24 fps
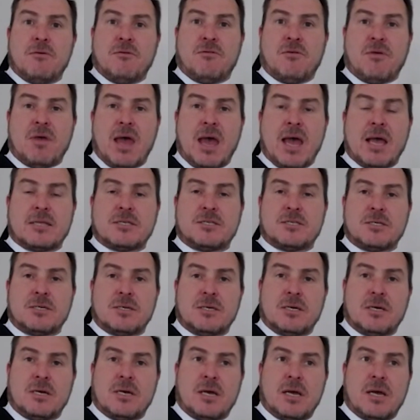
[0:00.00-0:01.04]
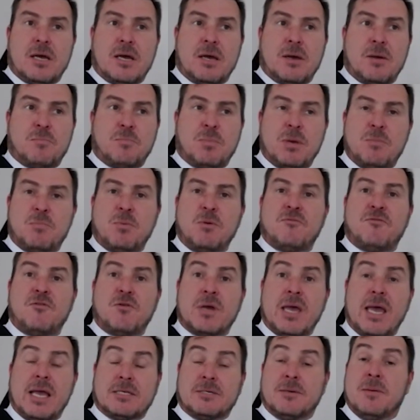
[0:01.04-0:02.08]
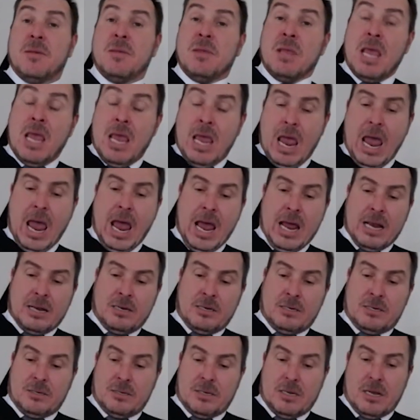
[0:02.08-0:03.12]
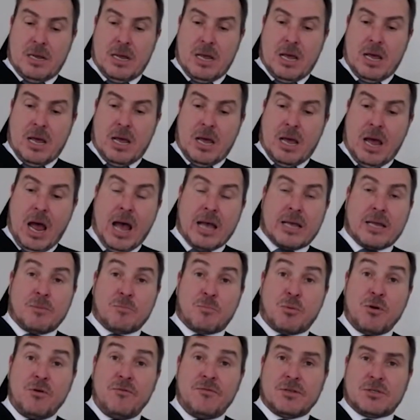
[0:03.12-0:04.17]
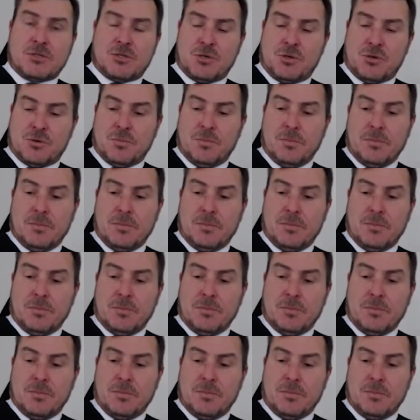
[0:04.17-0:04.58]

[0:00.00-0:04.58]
that people forget. And I can prove it to you.